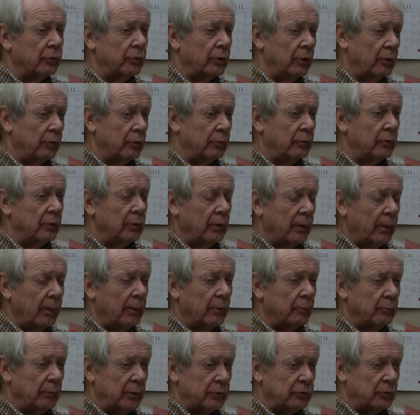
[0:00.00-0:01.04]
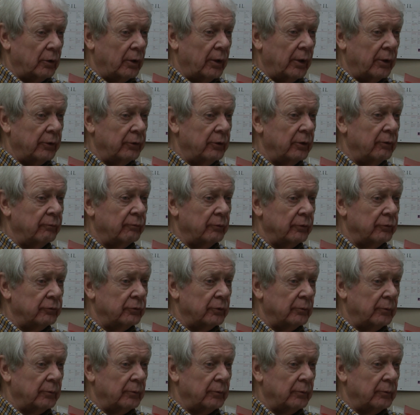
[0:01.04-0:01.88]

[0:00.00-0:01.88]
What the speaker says: it makes a lot of difference.